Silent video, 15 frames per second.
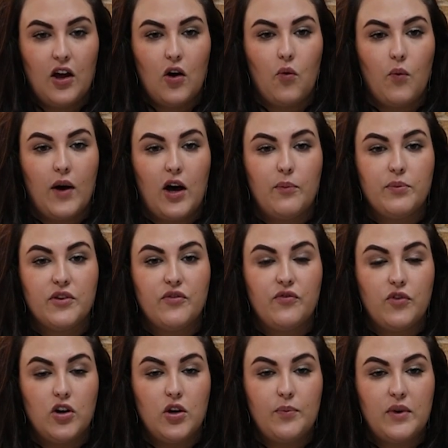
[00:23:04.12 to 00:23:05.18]
While
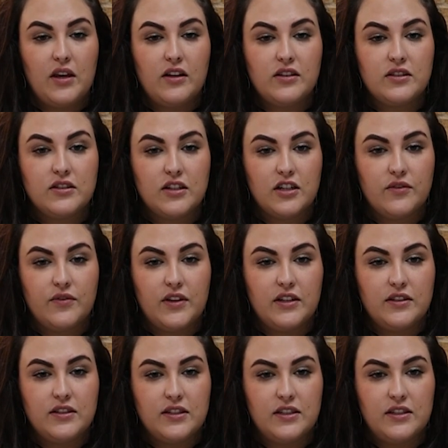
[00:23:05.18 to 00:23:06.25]
performing
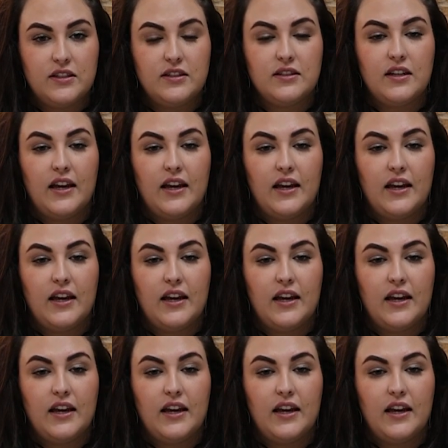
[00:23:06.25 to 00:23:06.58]
services,